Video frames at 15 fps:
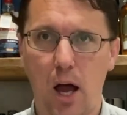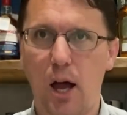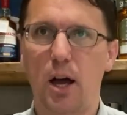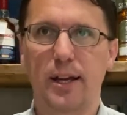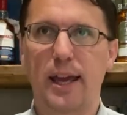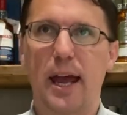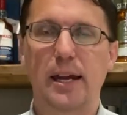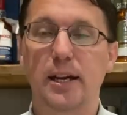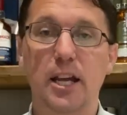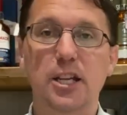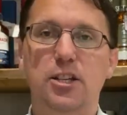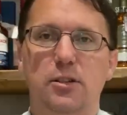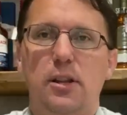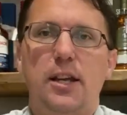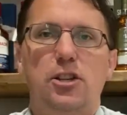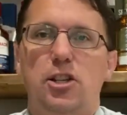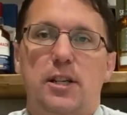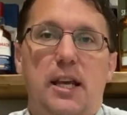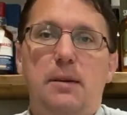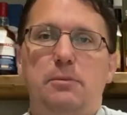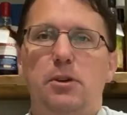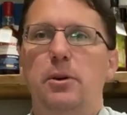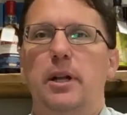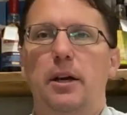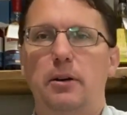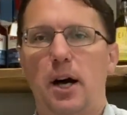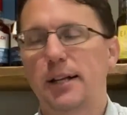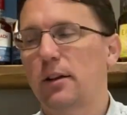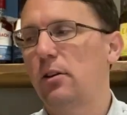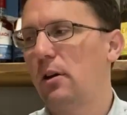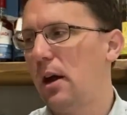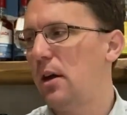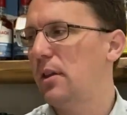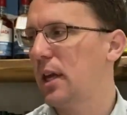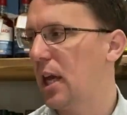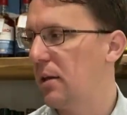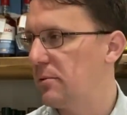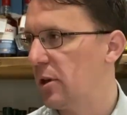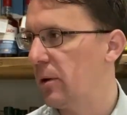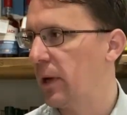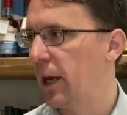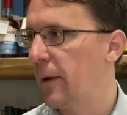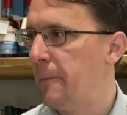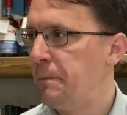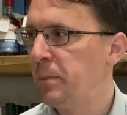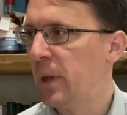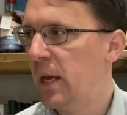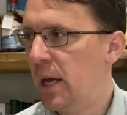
They just keep doing it. I don't know how they keep doing it,